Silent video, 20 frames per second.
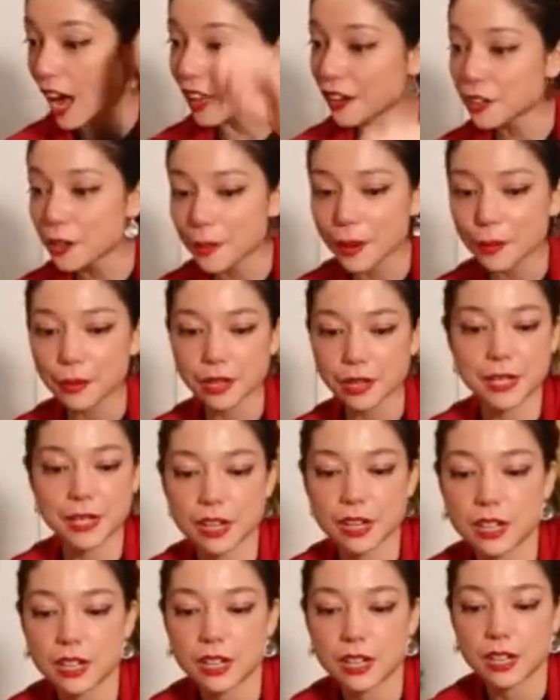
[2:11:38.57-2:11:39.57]
know about
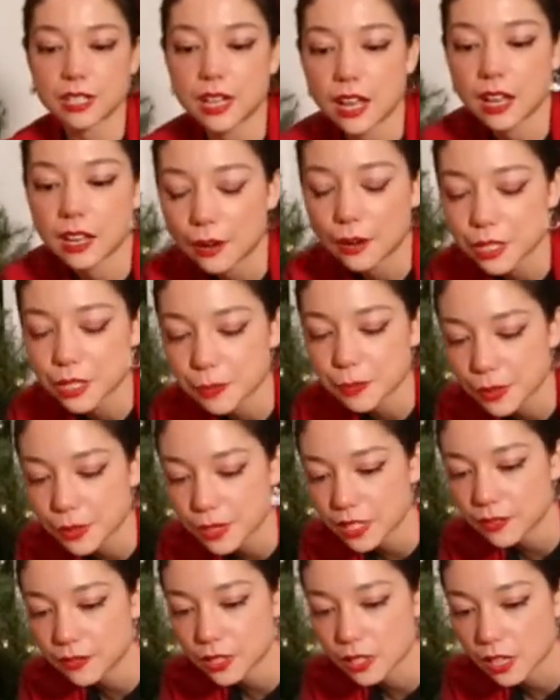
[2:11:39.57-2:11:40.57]
WorkBenchCon yet. I was supposed to give
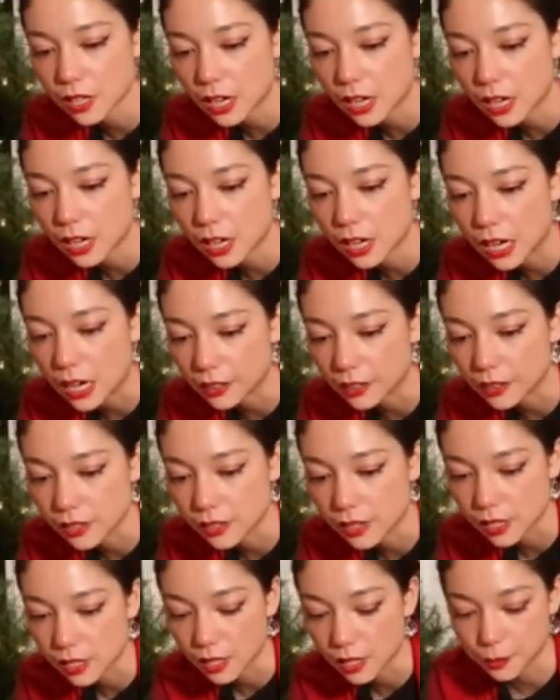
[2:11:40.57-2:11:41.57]
a talk this
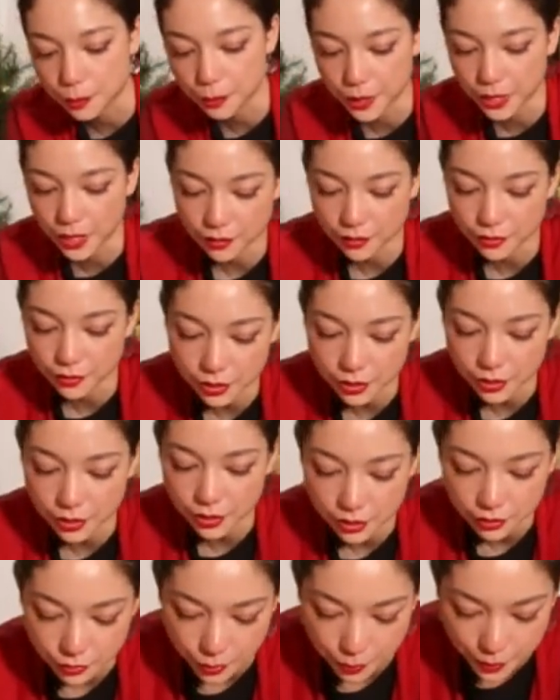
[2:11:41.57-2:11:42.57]
year, but I haven't heard from
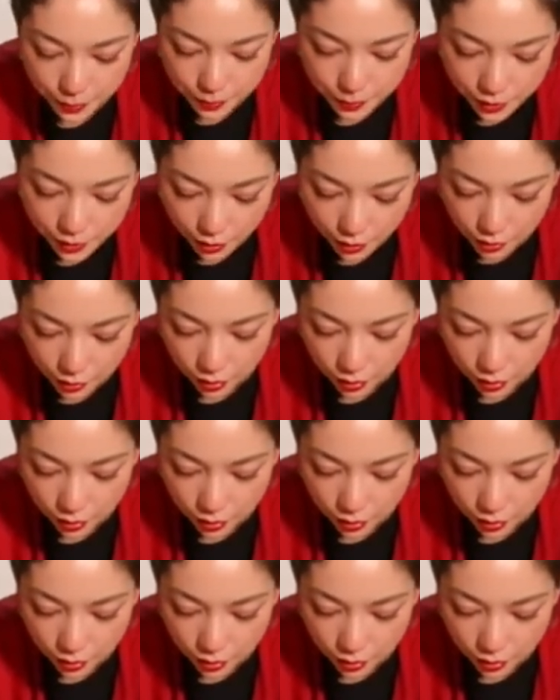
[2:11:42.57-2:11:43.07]
them, so